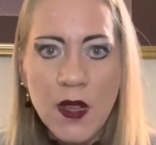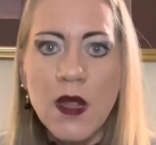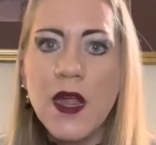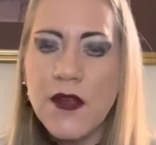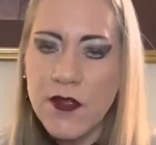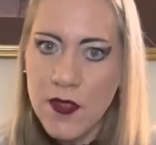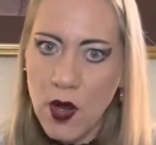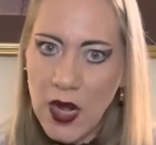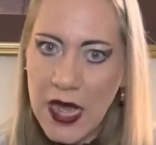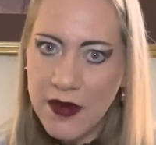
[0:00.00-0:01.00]
even
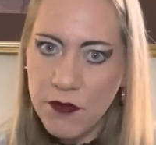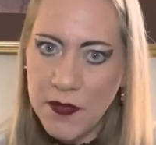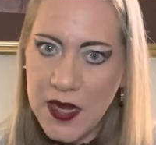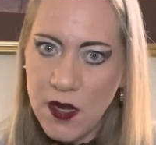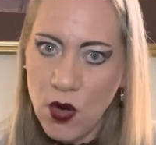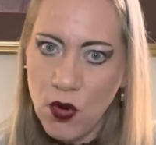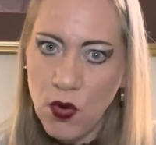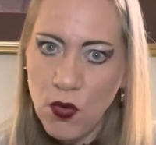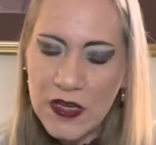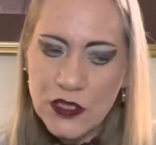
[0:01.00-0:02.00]
though a lot of them they
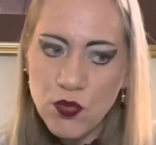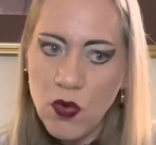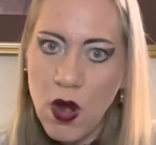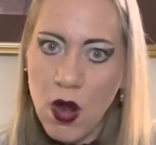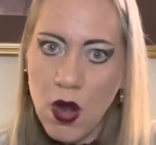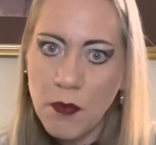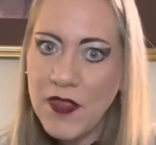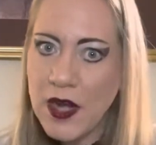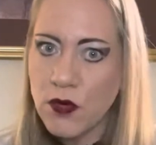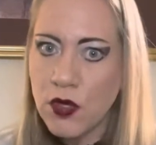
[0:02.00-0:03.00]
know that's wrong,
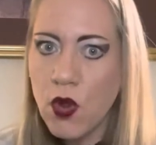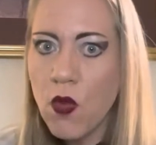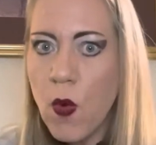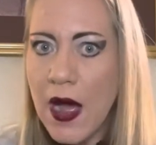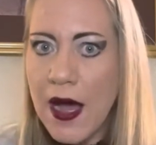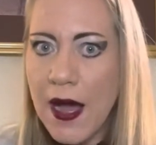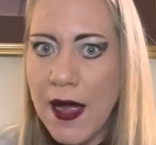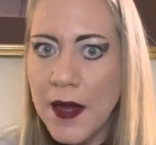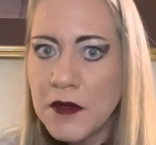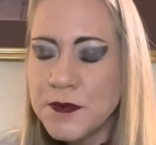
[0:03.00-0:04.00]
they don't know the
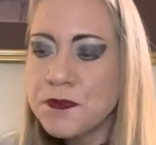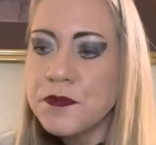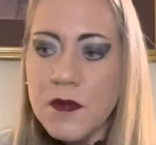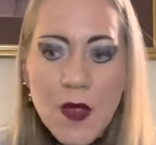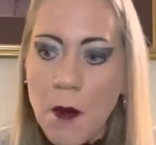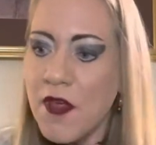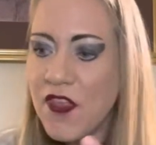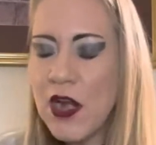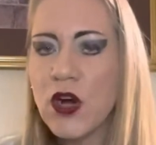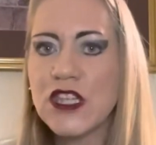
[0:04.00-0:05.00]
why, but
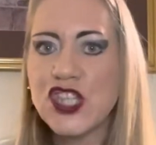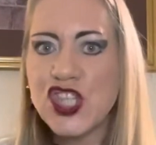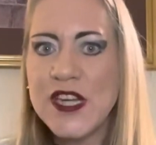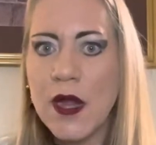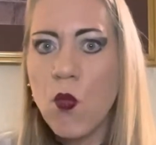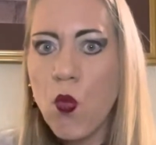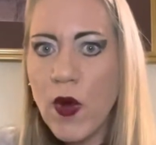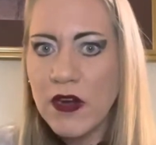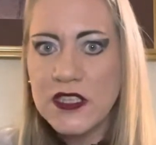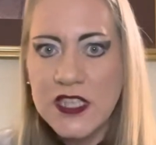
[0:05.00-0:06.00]
they don't understand
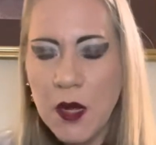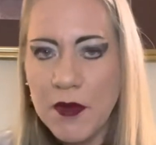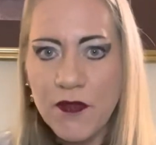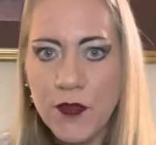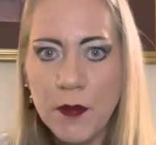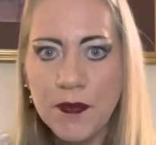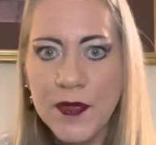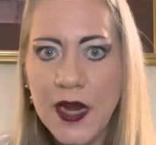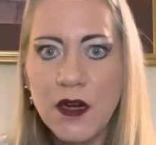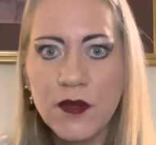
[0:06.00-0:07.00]
where it's coming from.
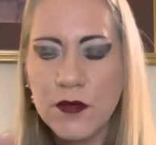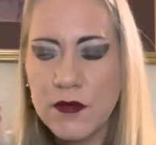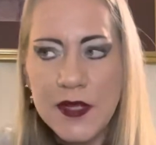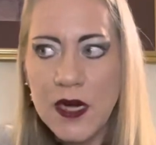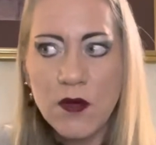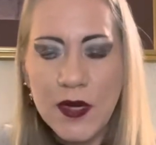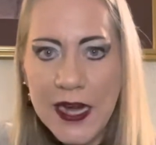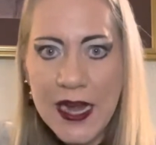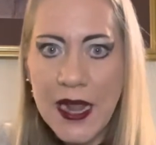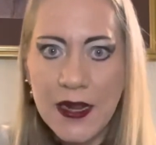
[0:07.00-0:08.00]
They don't they don't
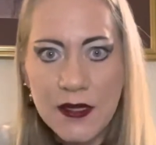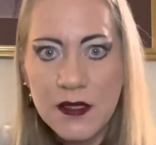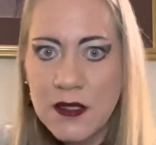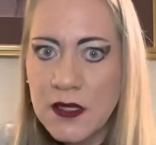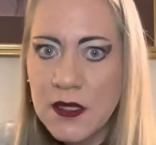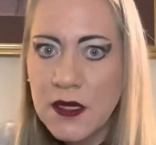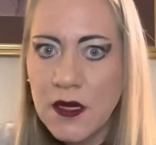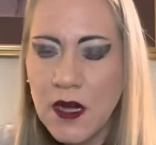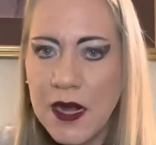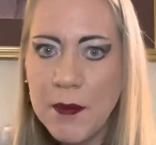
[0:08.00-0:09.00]
get it.
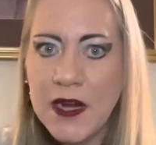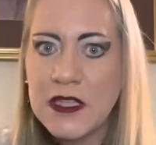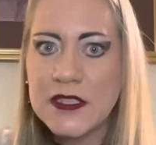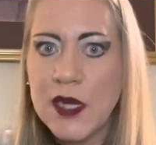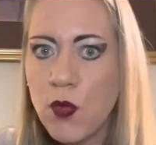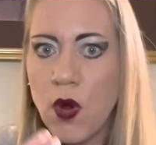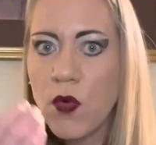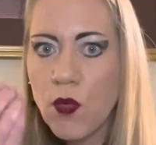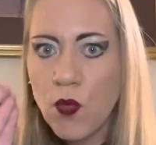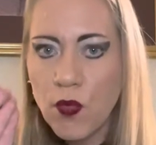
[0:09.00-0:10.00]
right? because they
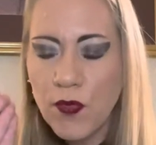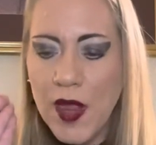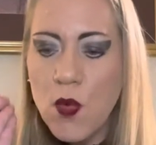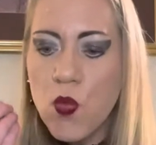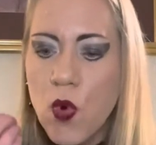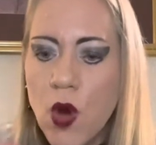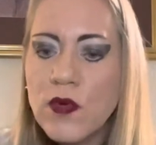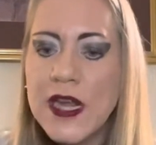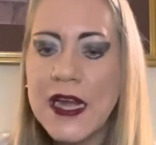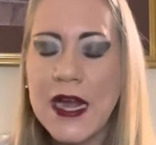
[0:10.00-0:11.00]
won't they
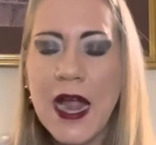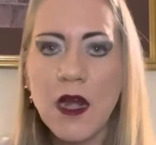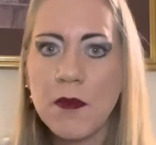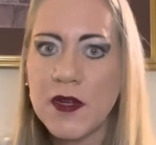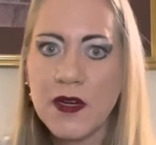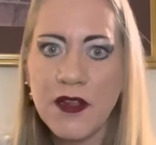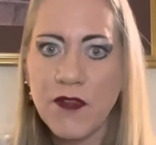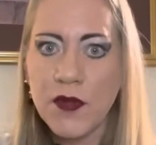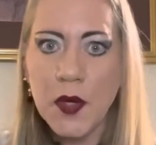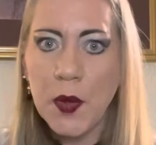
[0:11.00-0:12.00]
won't take accountability for
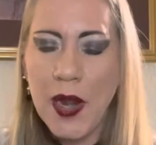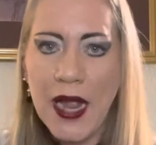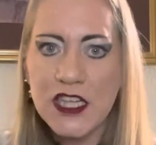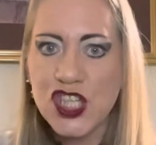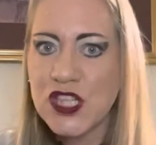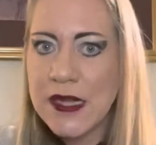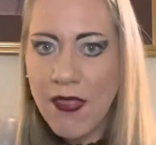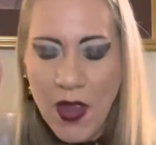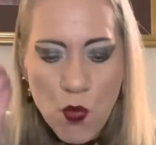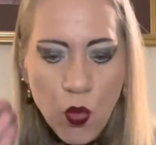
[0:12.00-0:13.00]
their own actions and
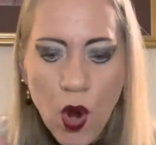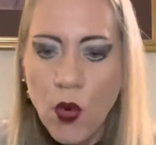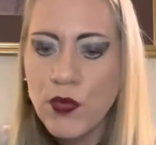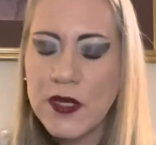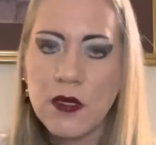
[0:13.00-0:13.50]
they won't